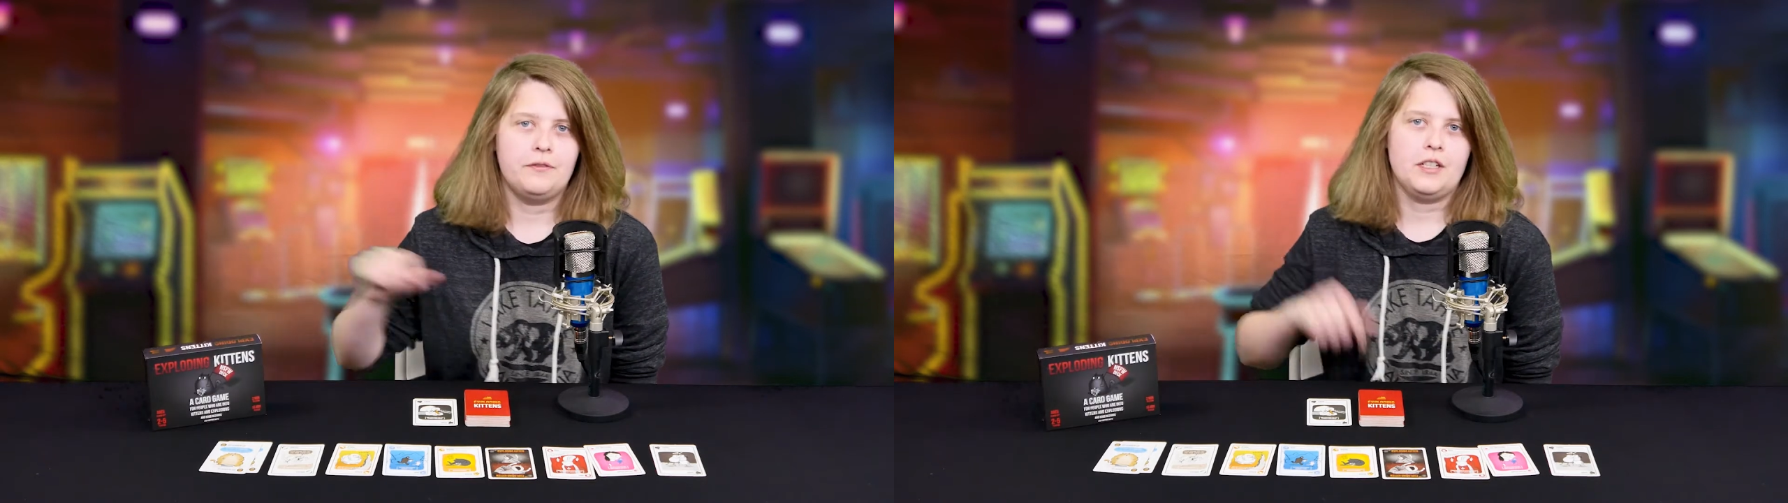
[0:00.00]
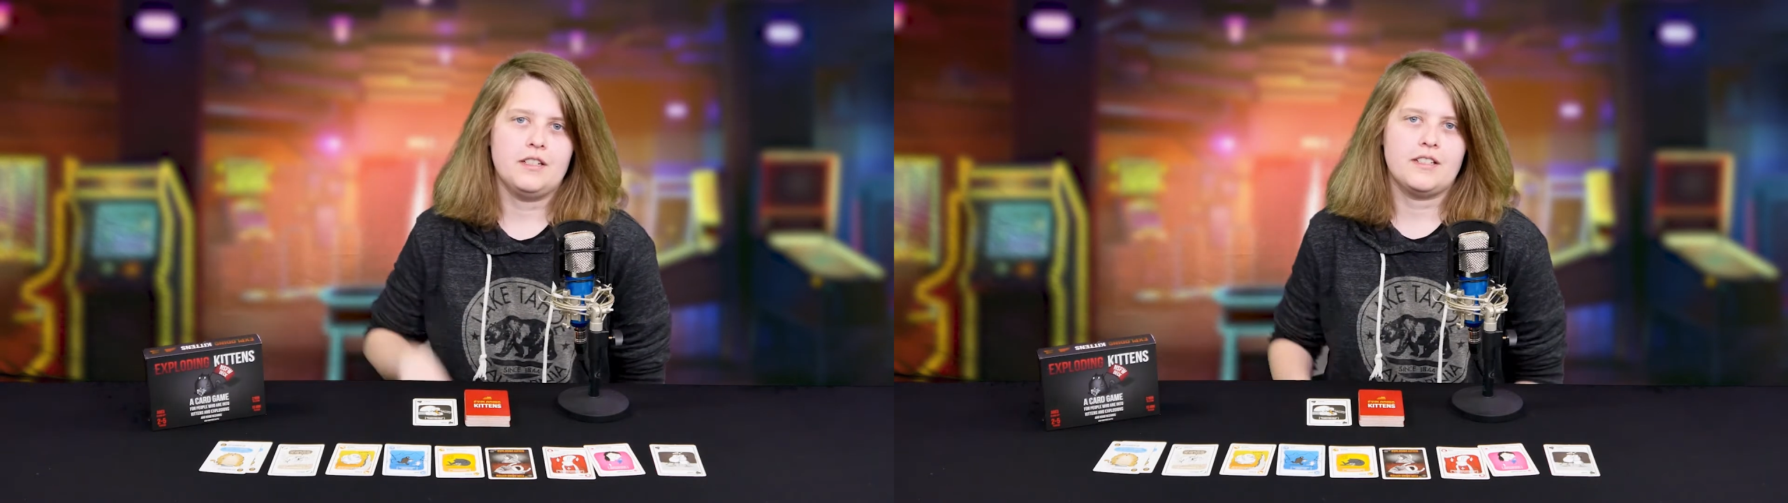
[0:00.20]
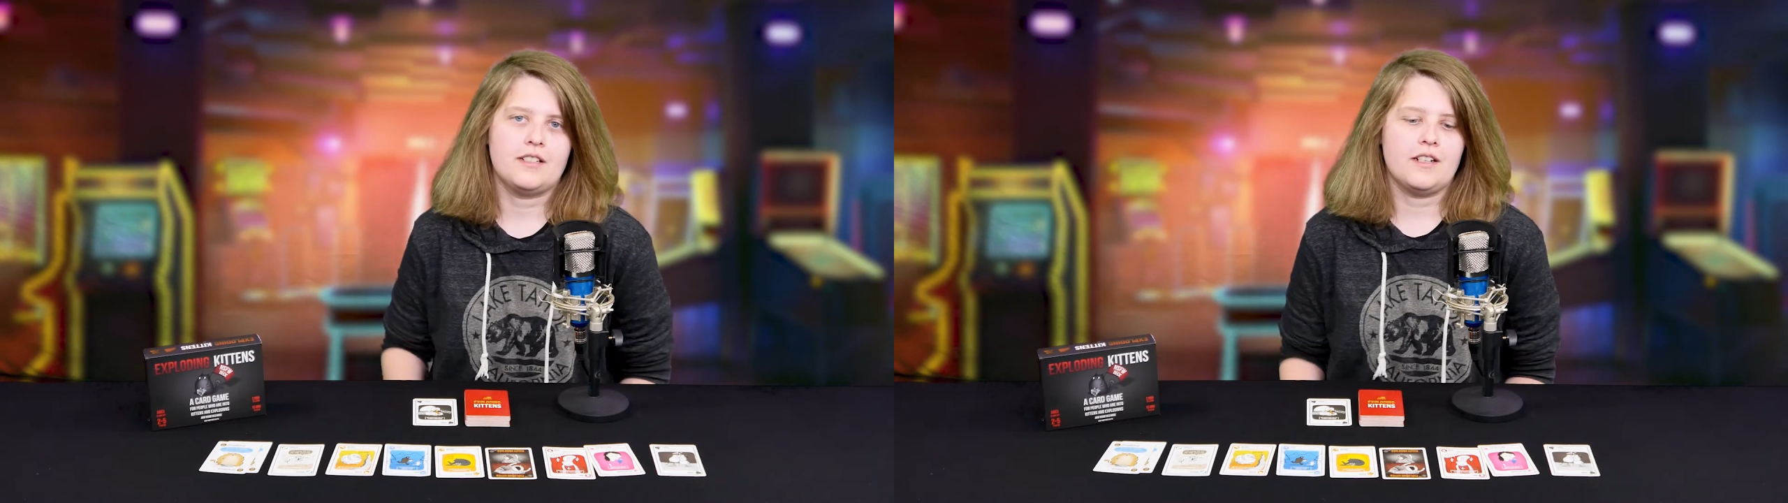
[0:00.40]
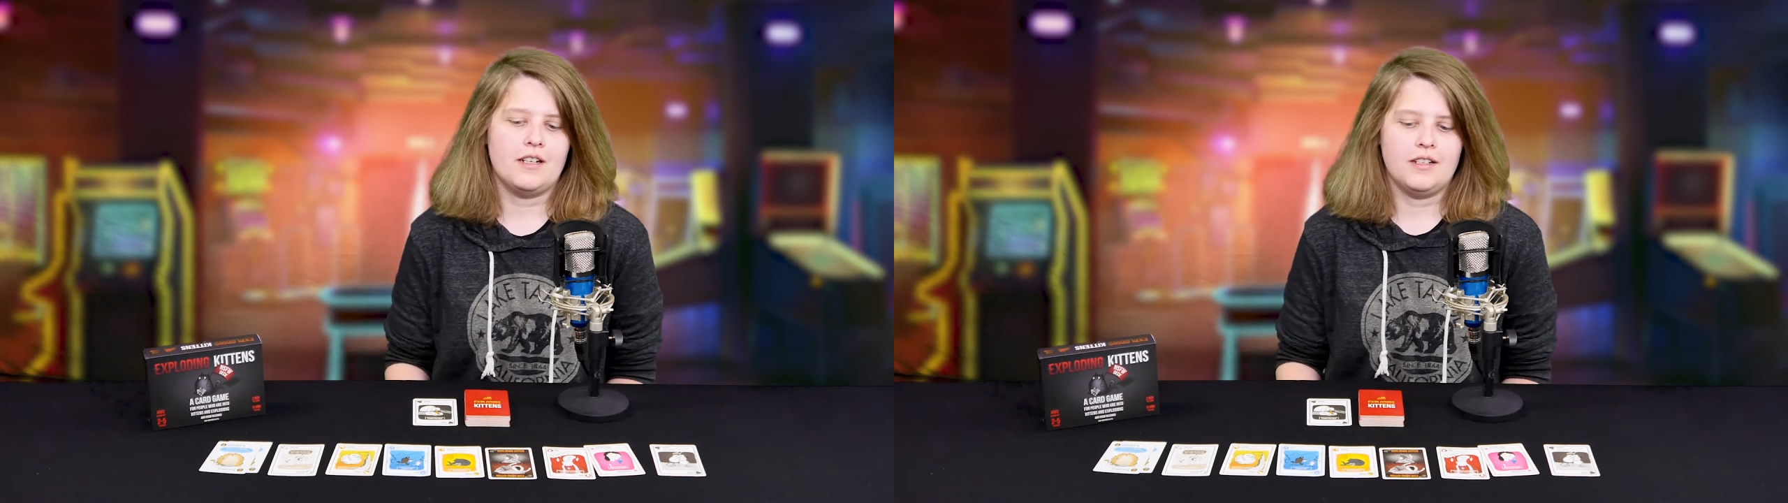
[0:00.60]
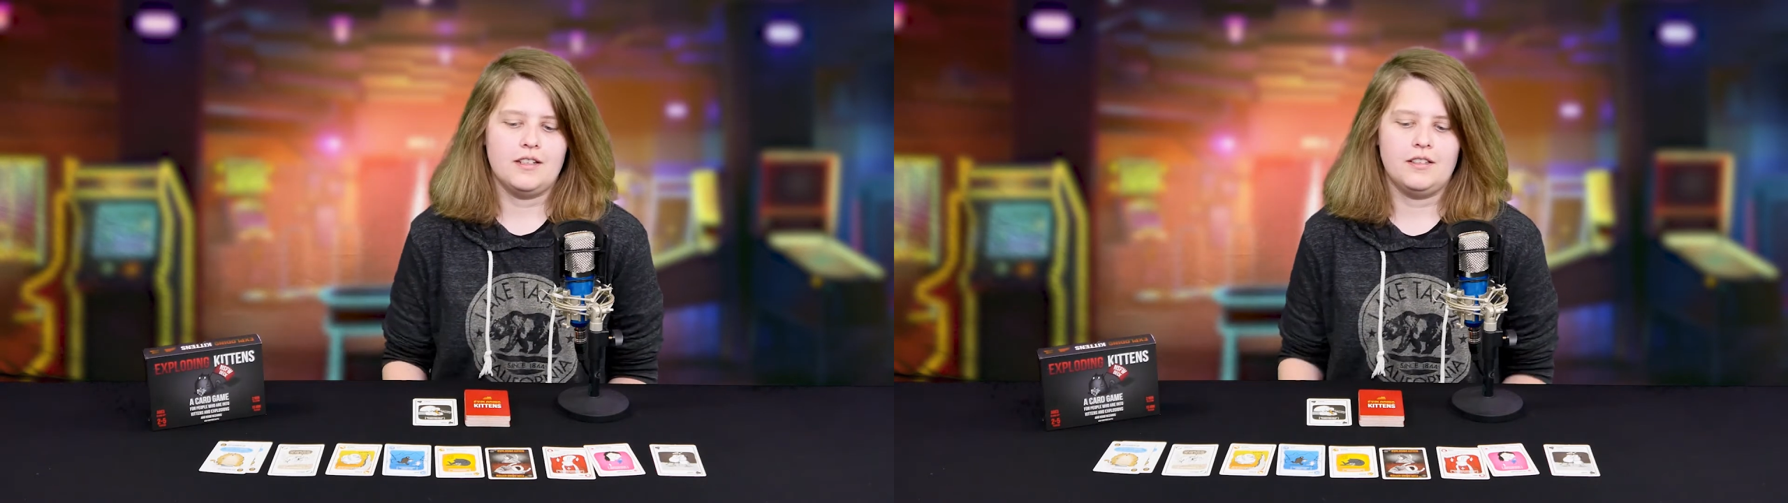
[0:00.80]
first,
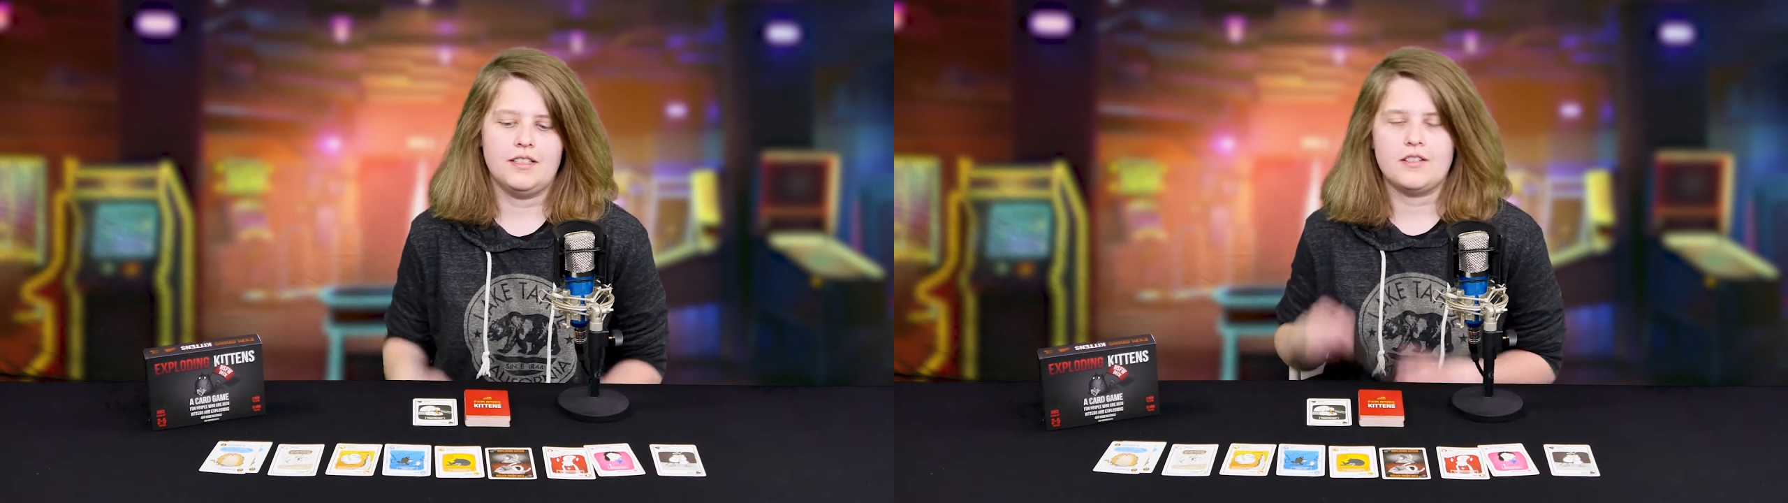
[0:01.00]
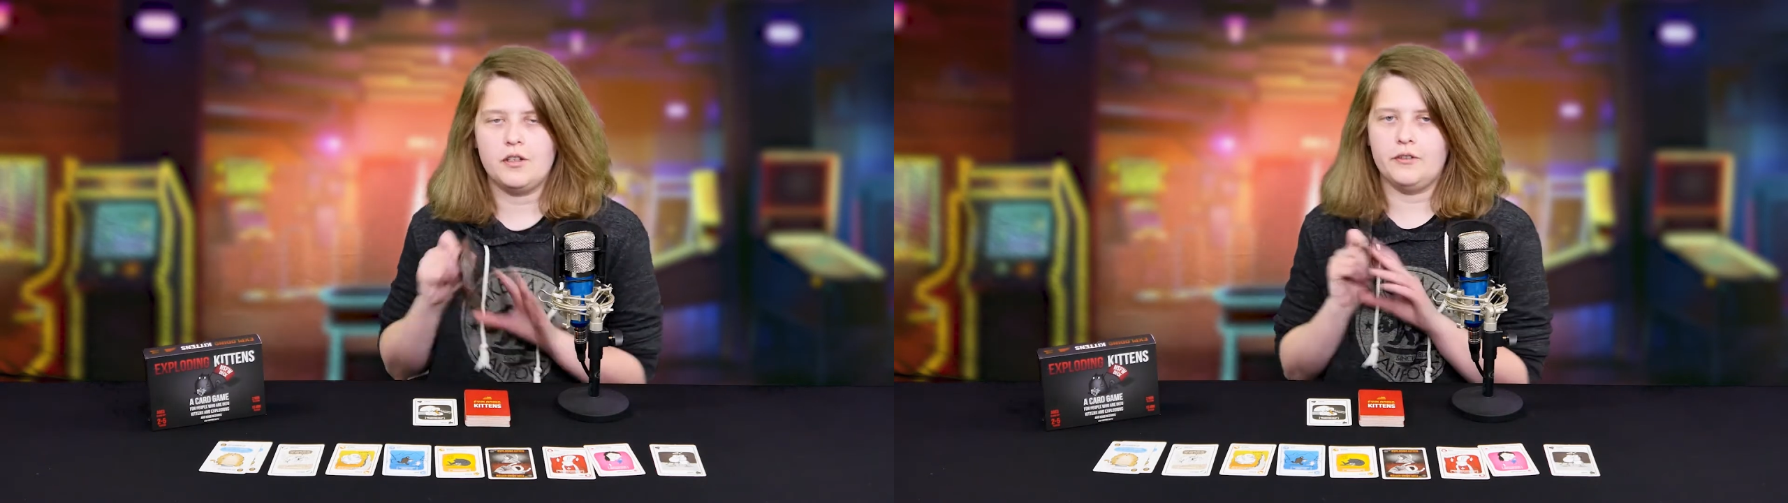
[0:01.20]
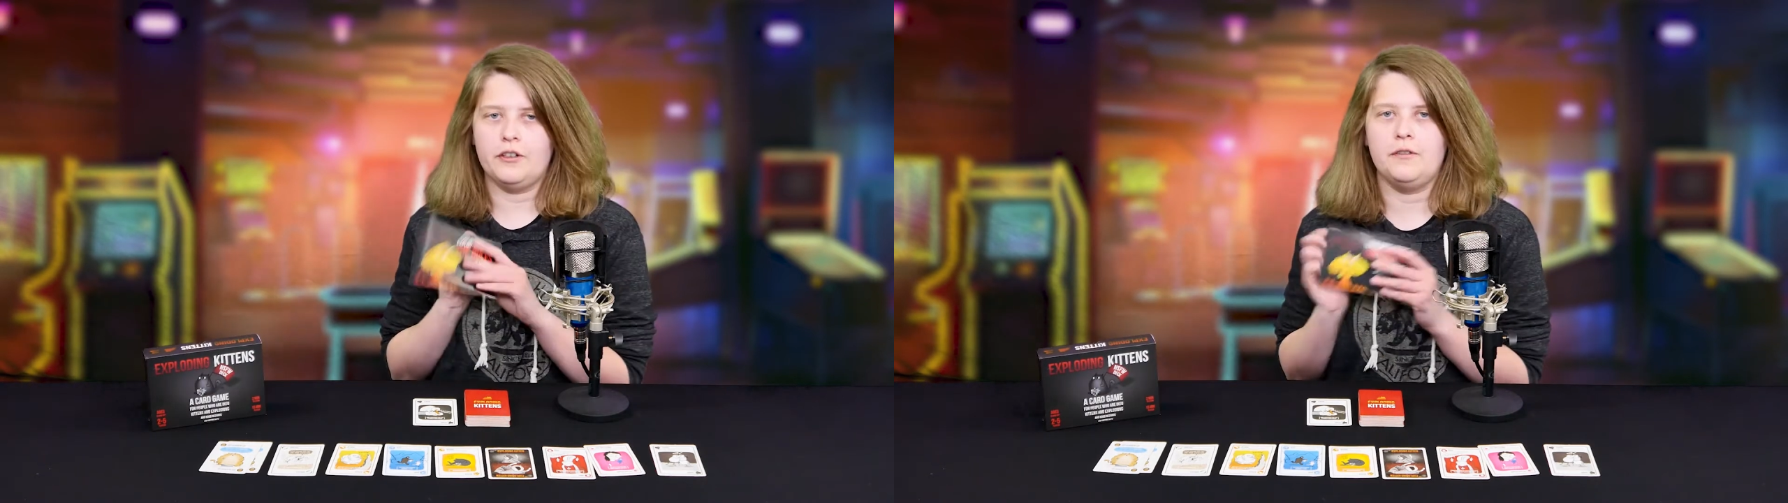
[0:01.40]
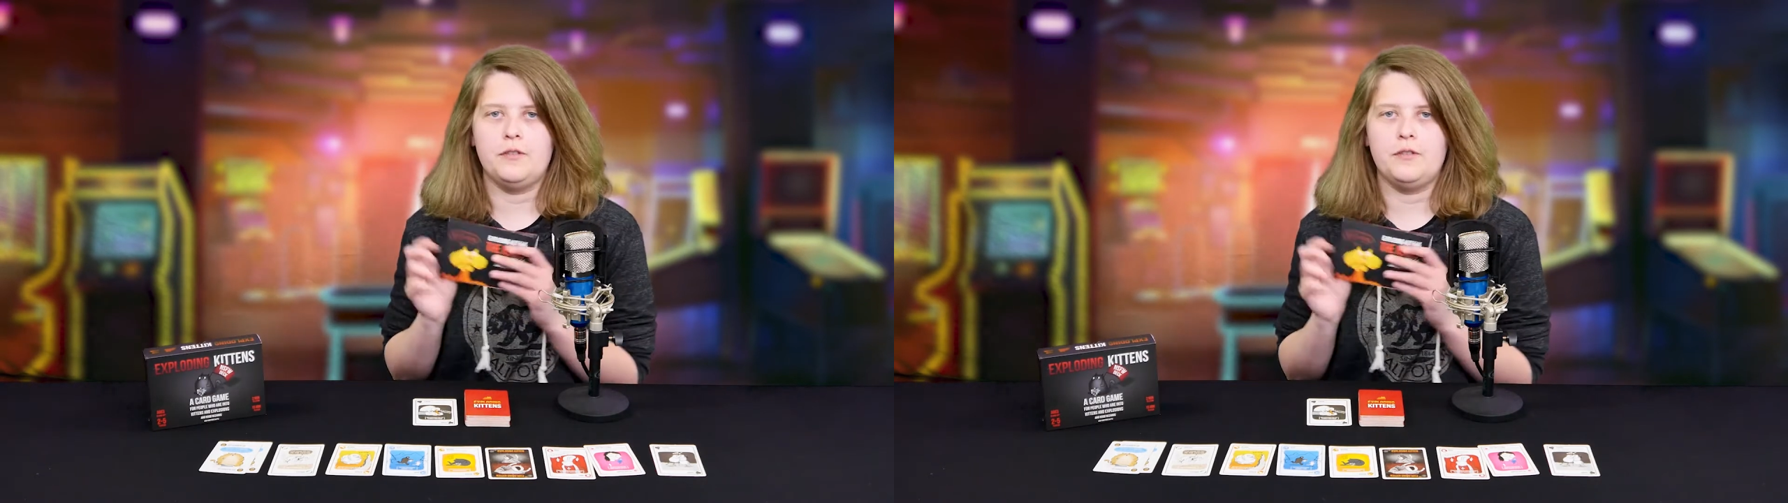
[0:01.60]
let's go over a